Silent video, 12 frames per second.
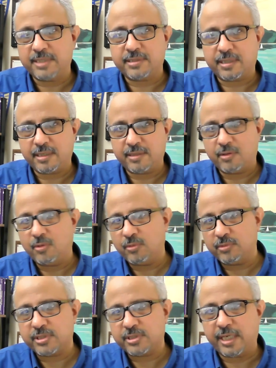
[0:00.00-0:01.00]
basically the
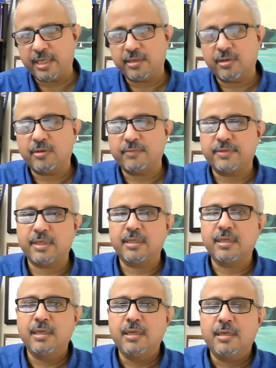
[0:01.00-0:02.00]
whole chain of the